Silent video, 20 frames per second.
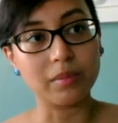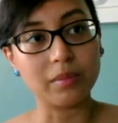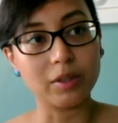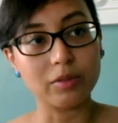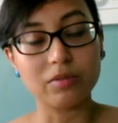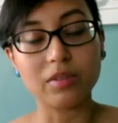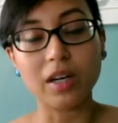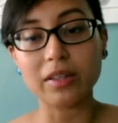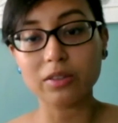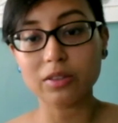
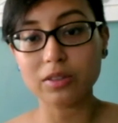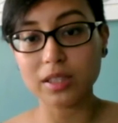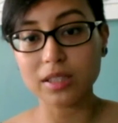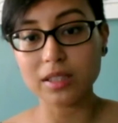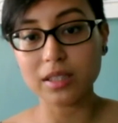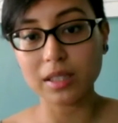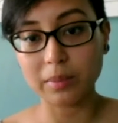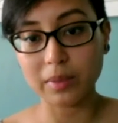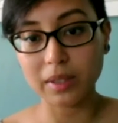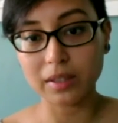rather than
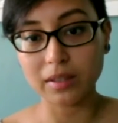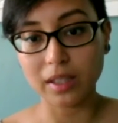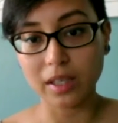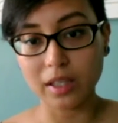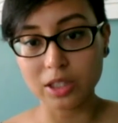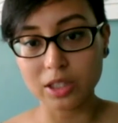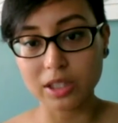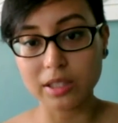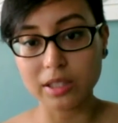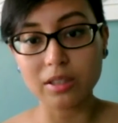something that
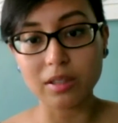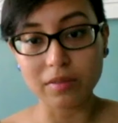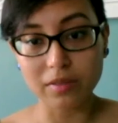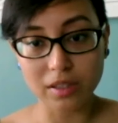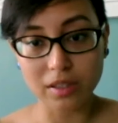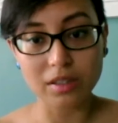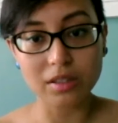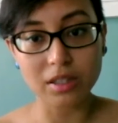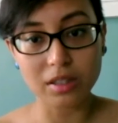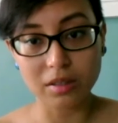actually shifts
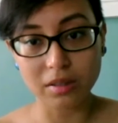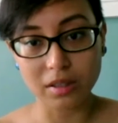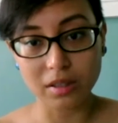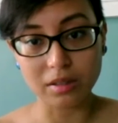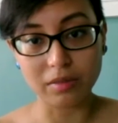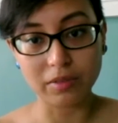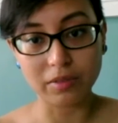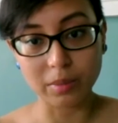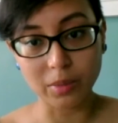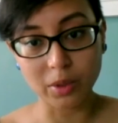us into a
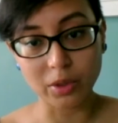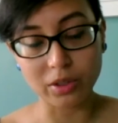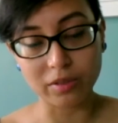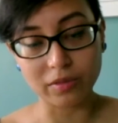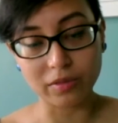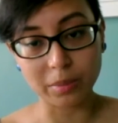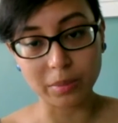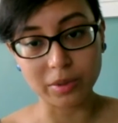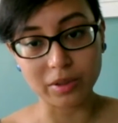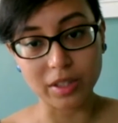different mode of
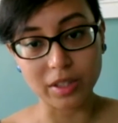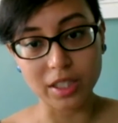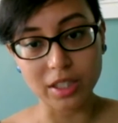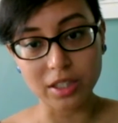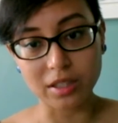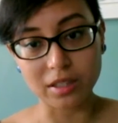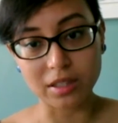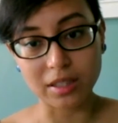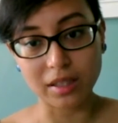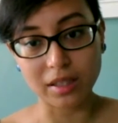
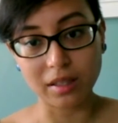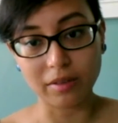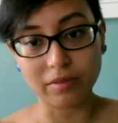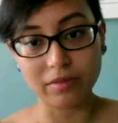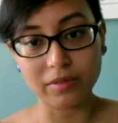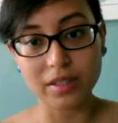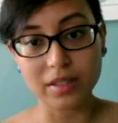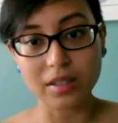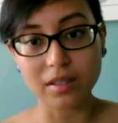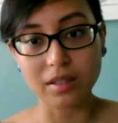operation that
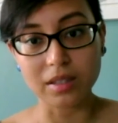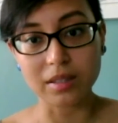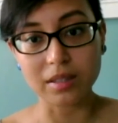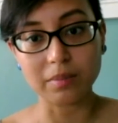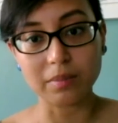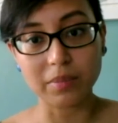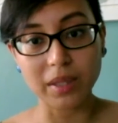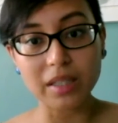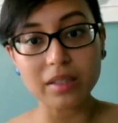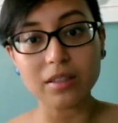fits us
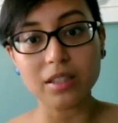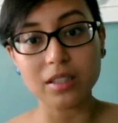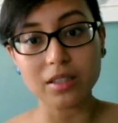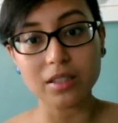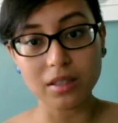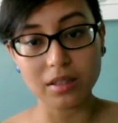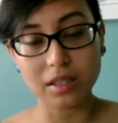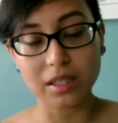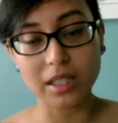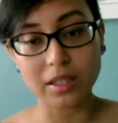better
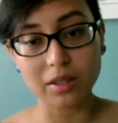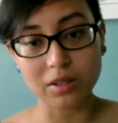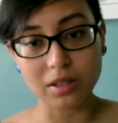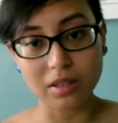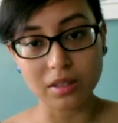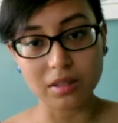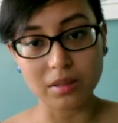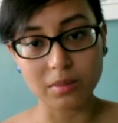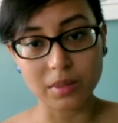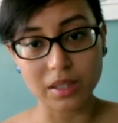into the
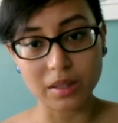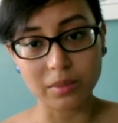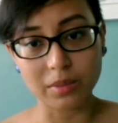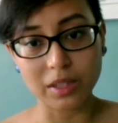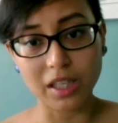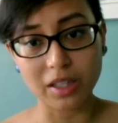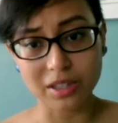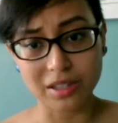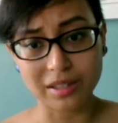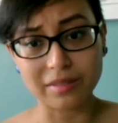ecosystems that we
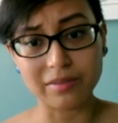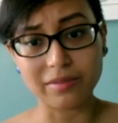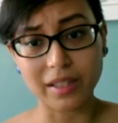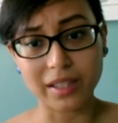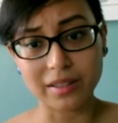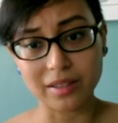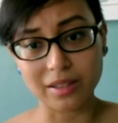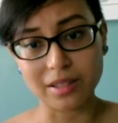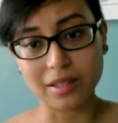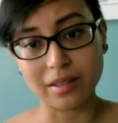actually
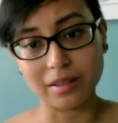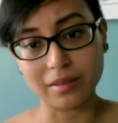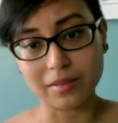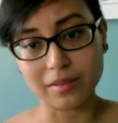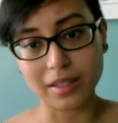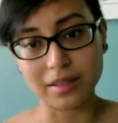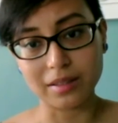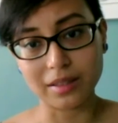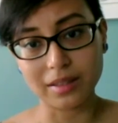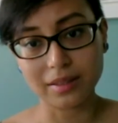find ourselves
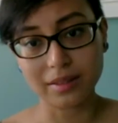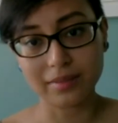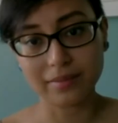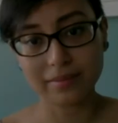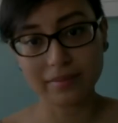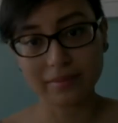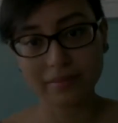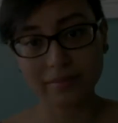in. And